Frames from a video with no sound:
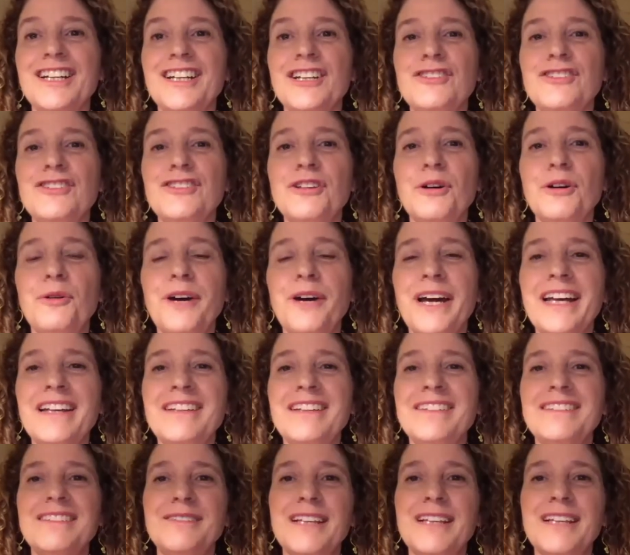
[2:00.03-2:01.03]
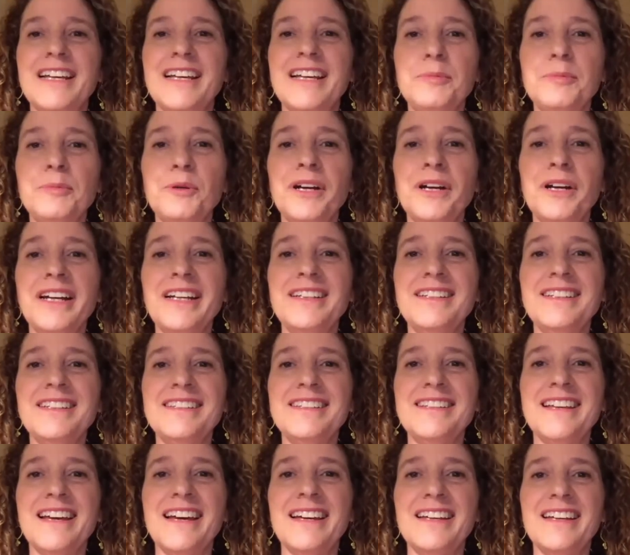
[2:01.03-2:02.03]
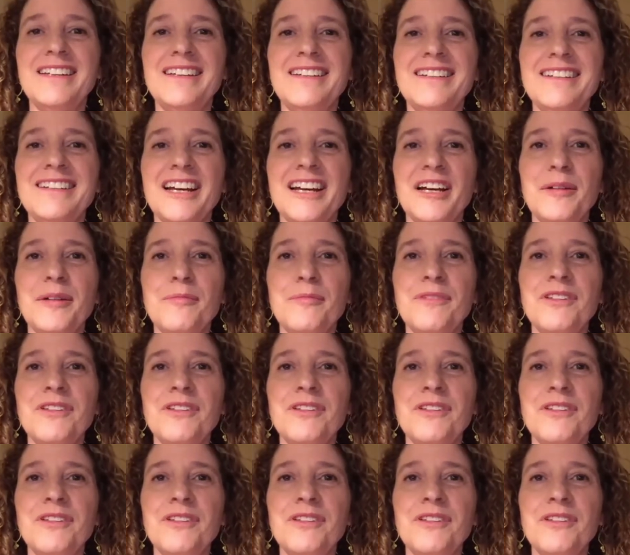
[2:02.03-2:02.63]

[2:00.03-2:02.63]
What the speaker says: So as Brian said, this